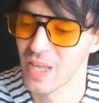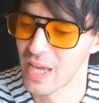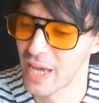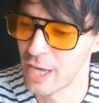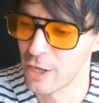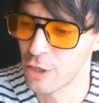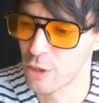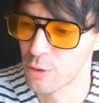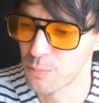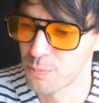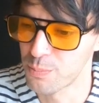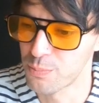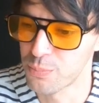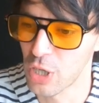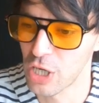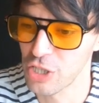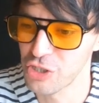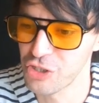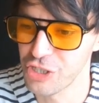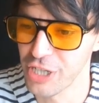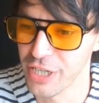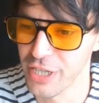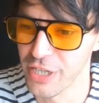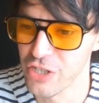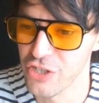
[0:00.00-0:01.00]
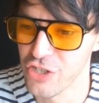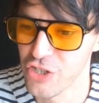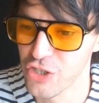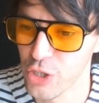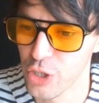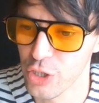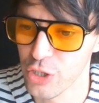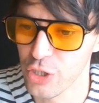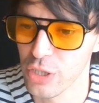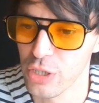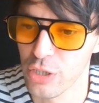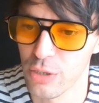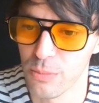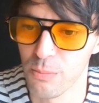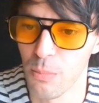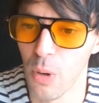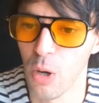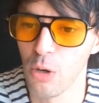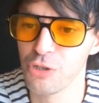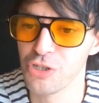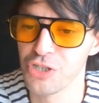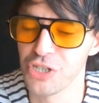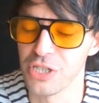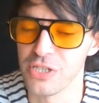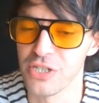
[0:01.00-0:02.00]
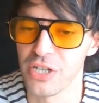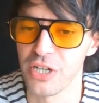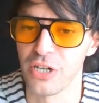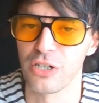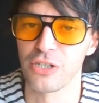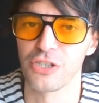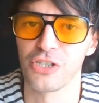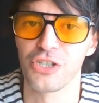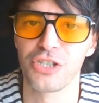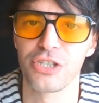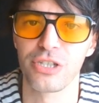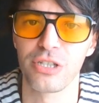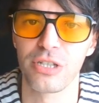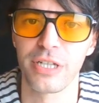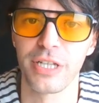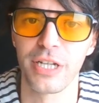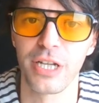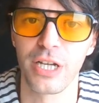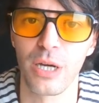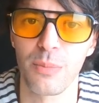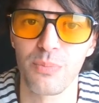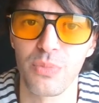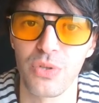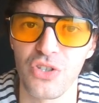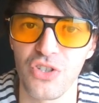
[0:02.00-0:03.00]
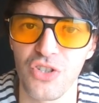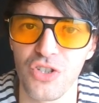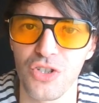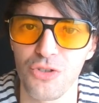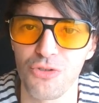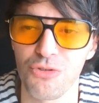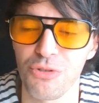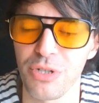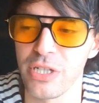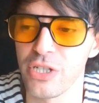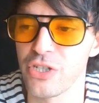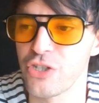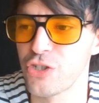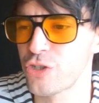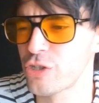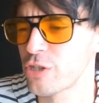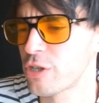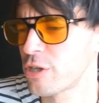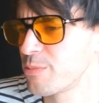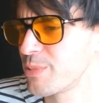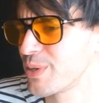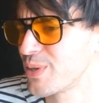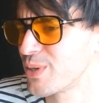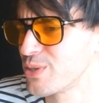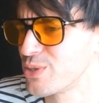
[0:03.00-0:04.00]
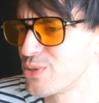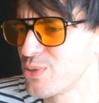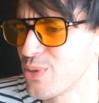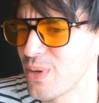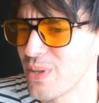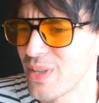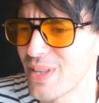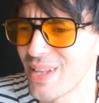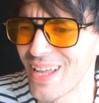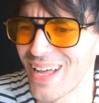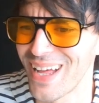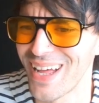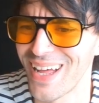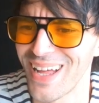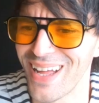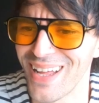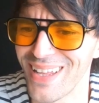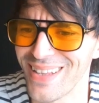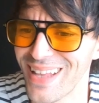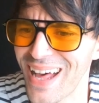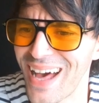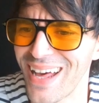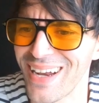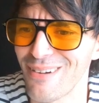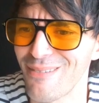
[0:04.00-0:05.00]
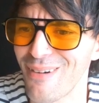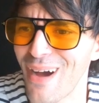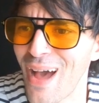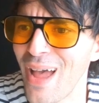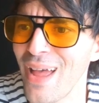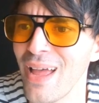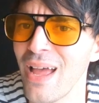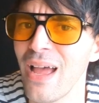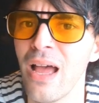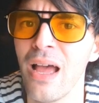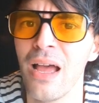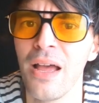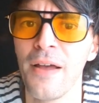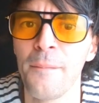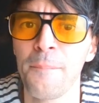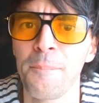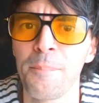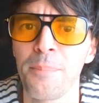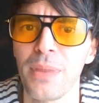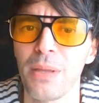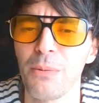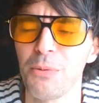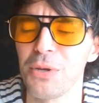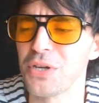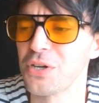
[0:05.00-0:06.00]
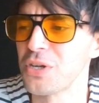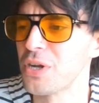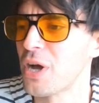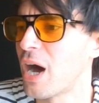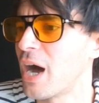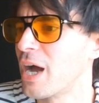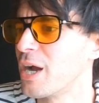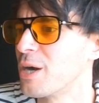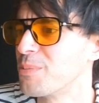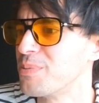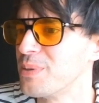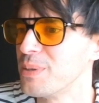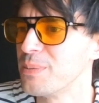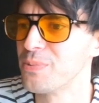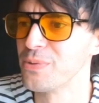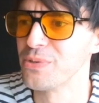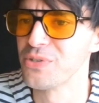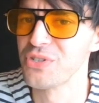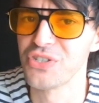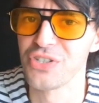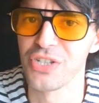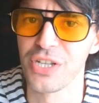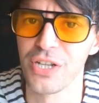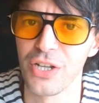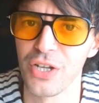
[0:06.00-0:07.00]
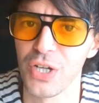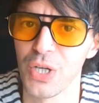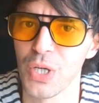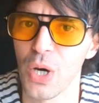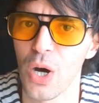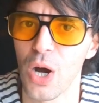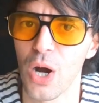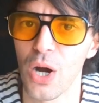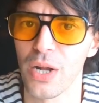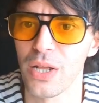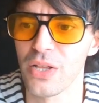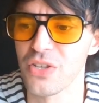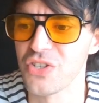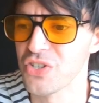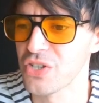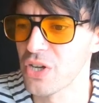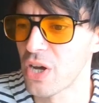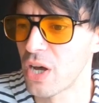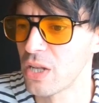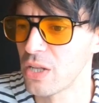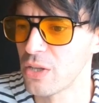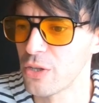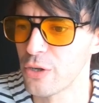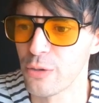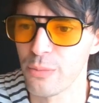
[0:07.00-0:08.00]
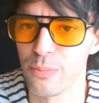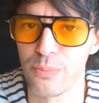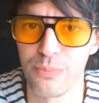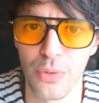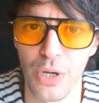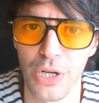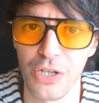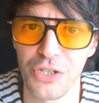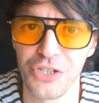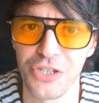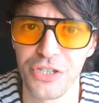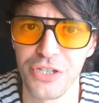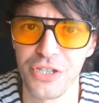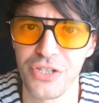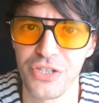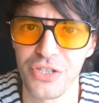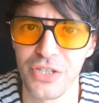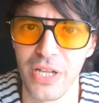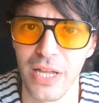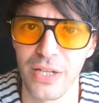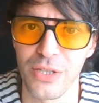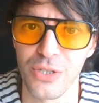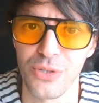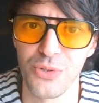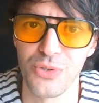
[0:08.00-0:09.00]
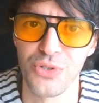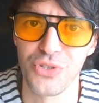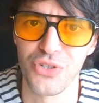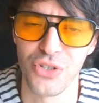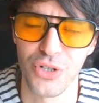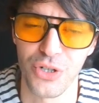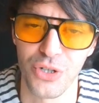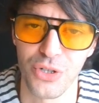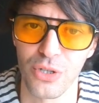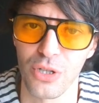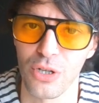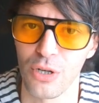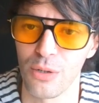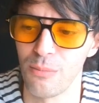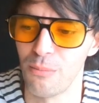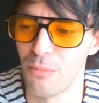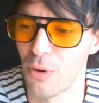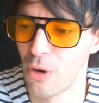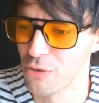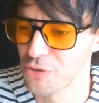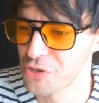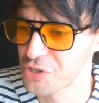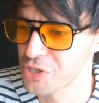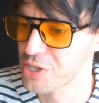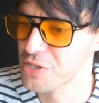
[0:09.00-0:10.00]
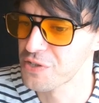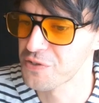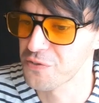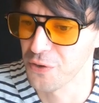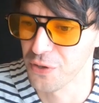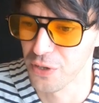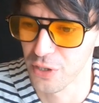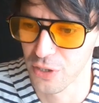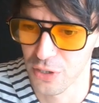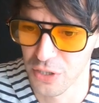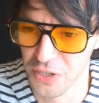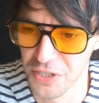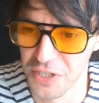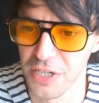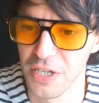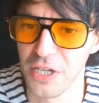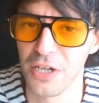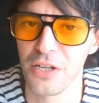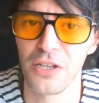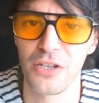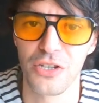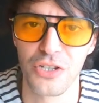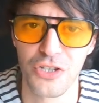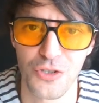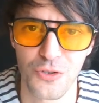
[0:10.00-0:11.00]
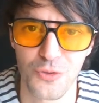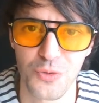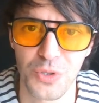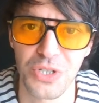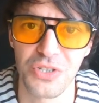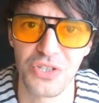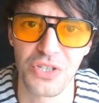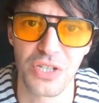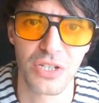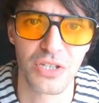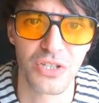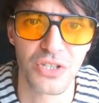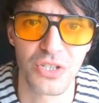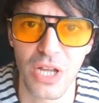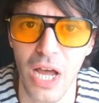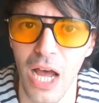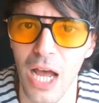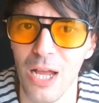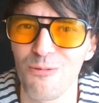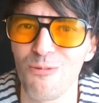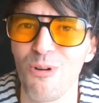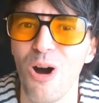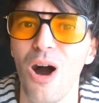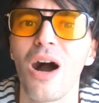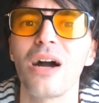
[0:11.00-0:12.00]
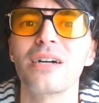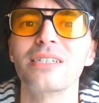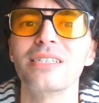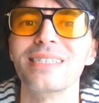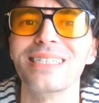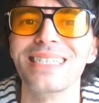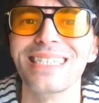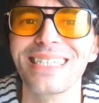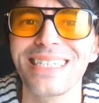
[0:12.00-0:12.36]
and are brushing in circular motions and are just cleaning up the streets. Sure, we could do it that way. We could hire people to send a car that's got little brushes that do circular motions for the cleaning of the streets and the sidewalks.